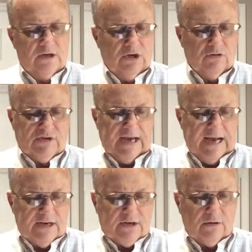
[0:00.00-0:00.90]

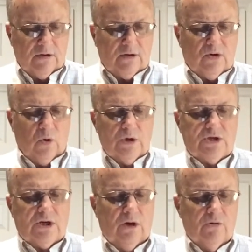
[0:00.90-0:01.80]
Josiah tore his
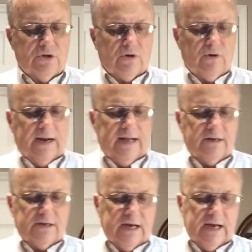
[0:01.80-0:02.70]
clothes and cried
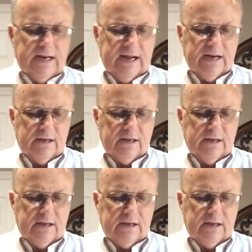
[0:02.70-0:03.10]
out to God.